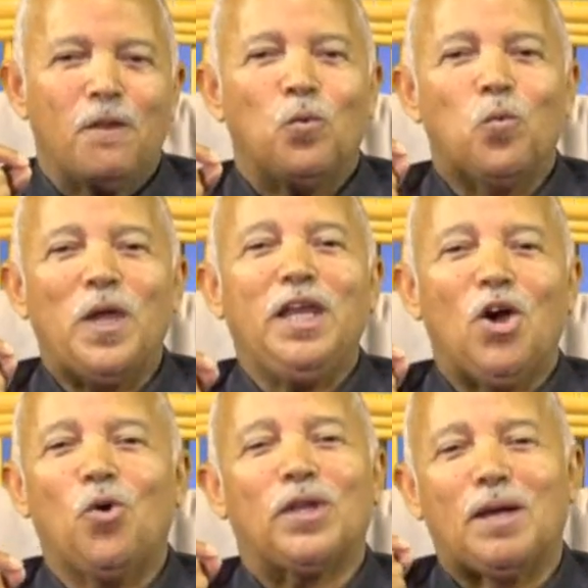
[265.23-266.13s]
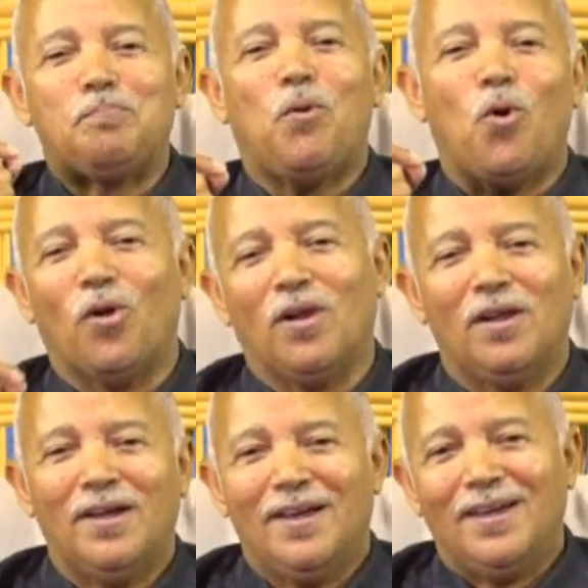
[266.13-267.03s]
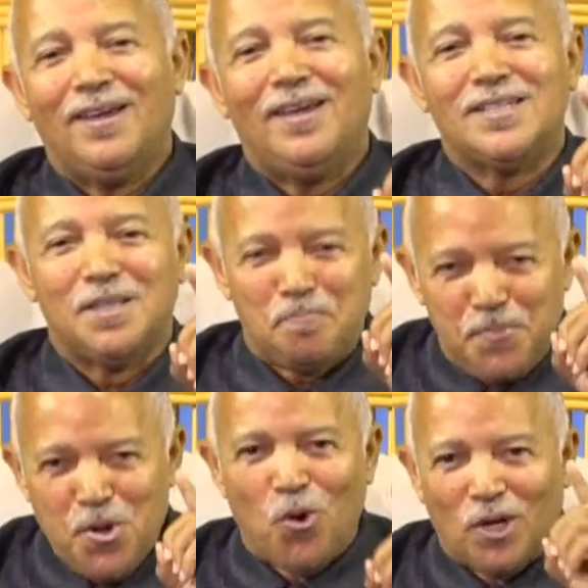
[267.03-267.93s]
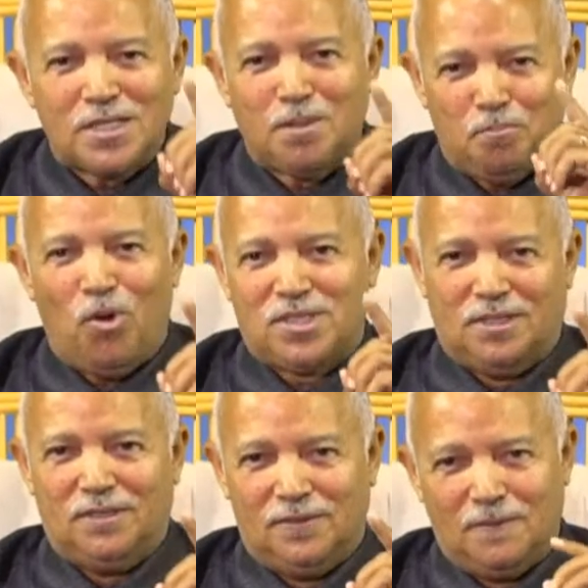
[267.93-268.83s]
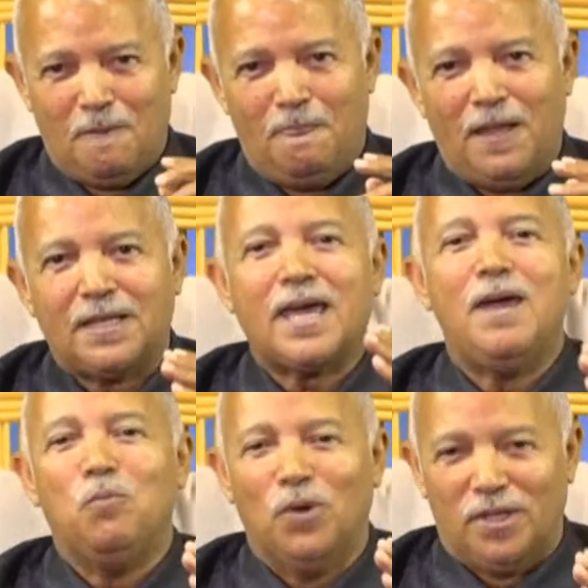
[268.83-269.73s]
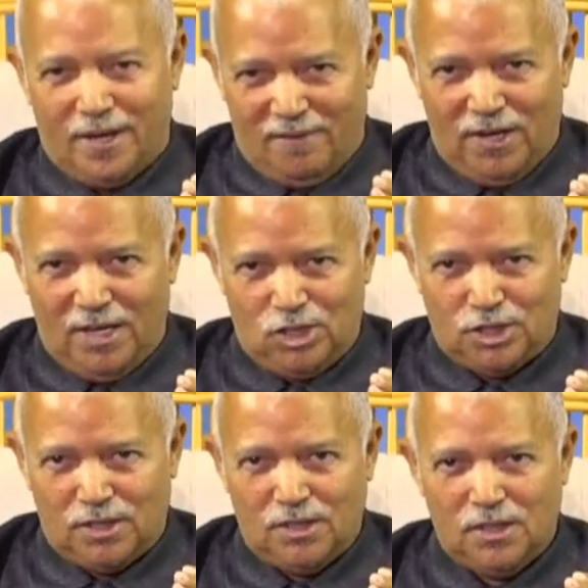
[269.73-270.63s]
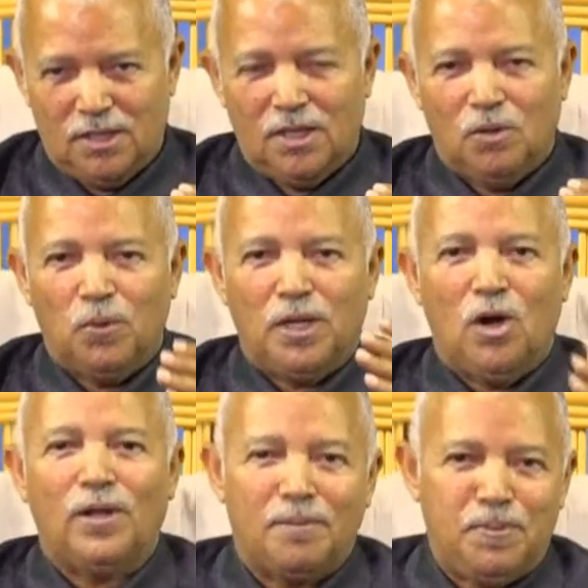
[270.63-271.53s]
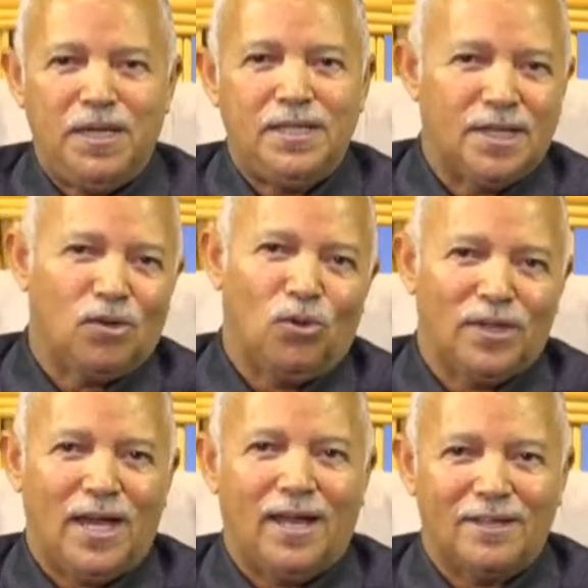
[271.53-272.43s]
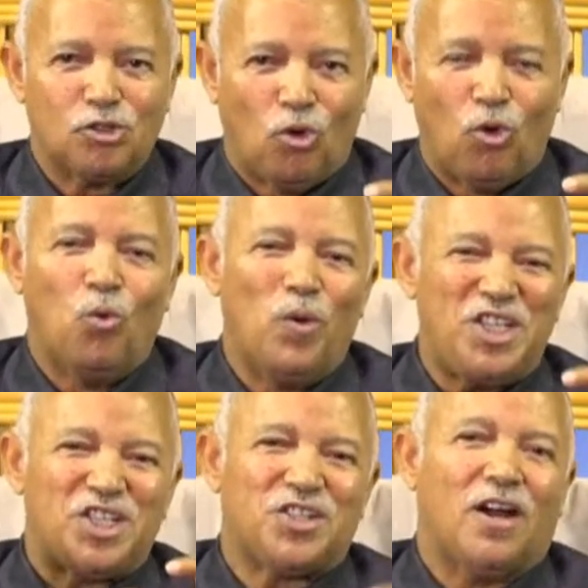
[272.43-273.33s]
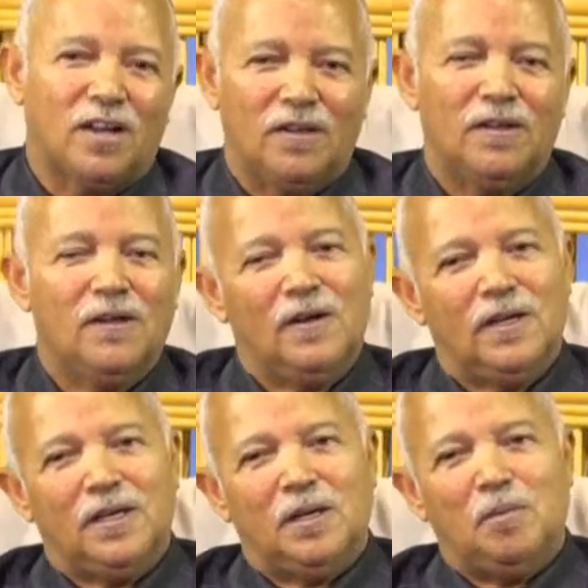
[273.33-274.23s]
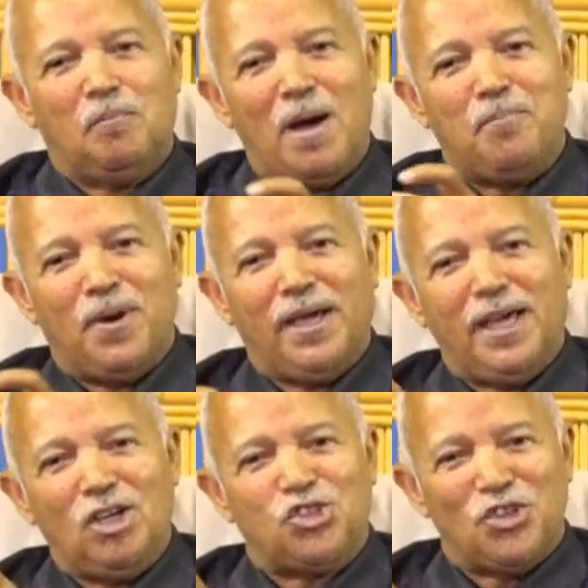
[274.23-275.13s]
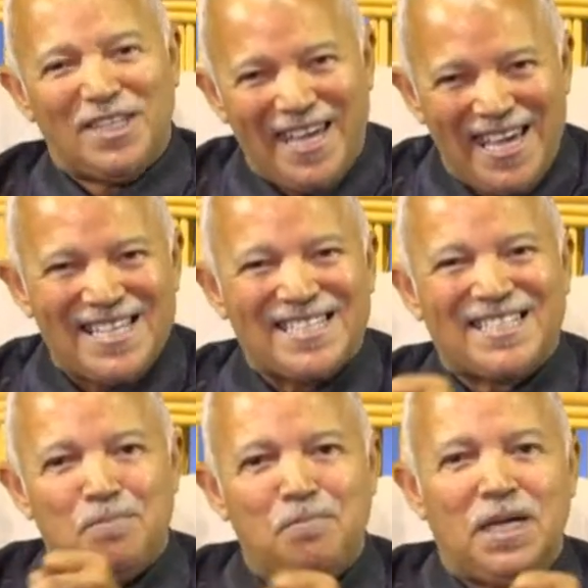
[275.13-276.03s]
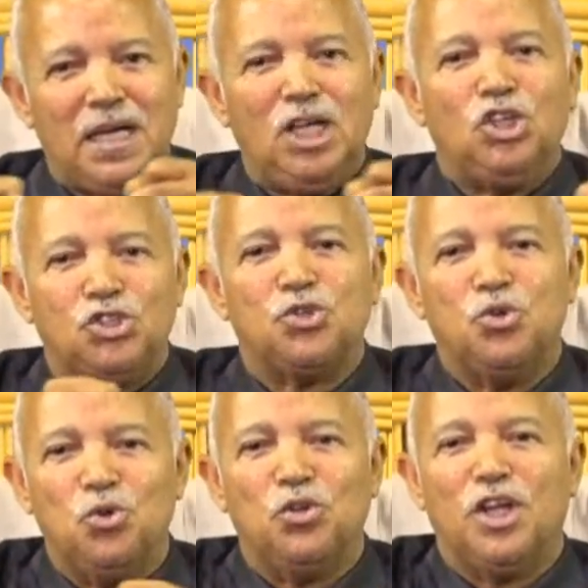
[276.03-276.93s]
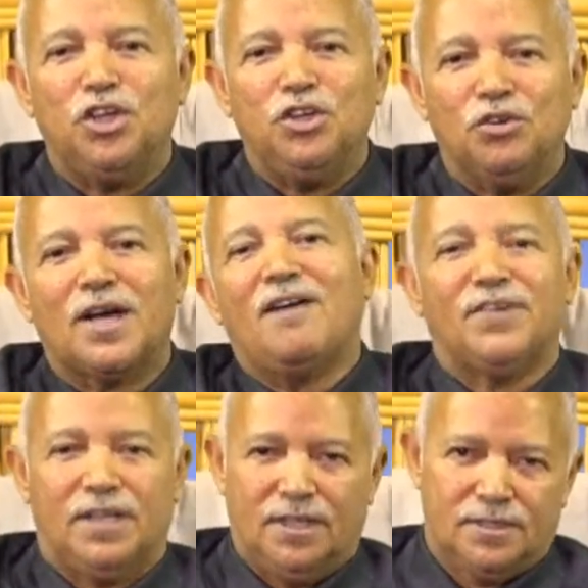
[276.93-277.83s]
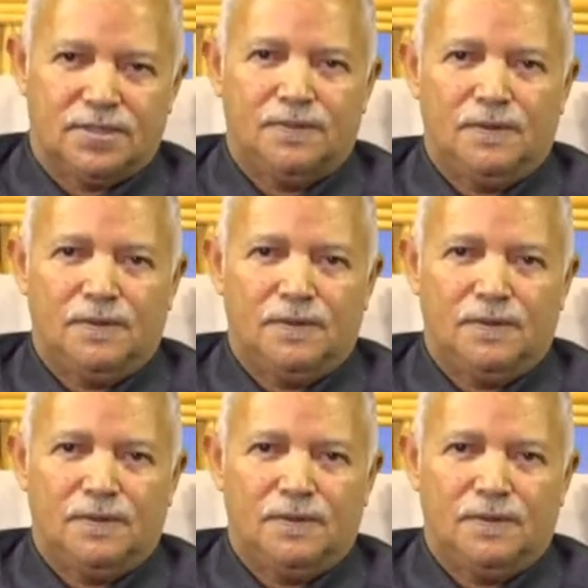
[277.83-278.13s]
we know that Paul is the purest apostle that came with the revelation. We know that Peter and all the others always struggle by bringing Judaism into the new covenant.